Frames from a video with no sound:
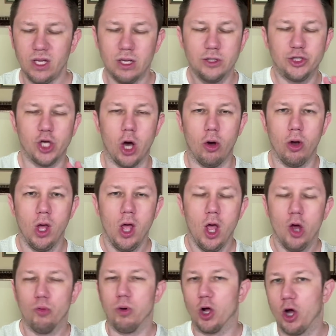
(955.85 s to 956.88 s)
So,
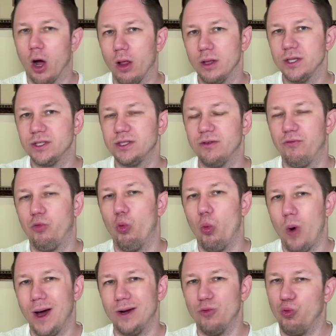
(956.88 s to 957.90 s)
regardless of
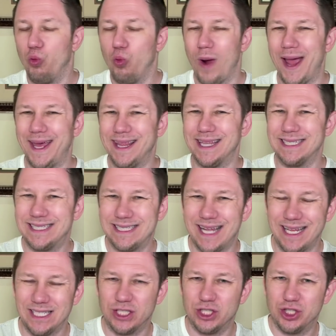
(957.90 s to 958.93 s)
what way the
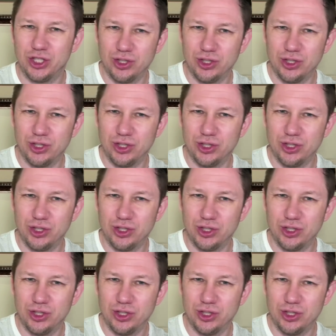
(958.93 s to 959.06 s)
state